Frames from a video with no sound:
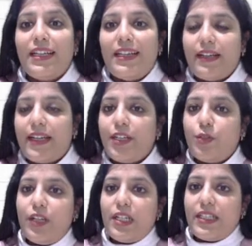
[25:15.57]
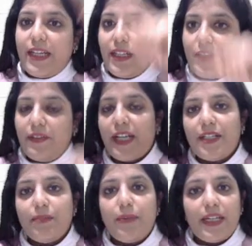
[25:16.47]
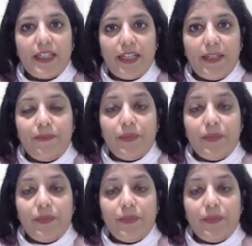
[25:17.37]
Rate will get divided by K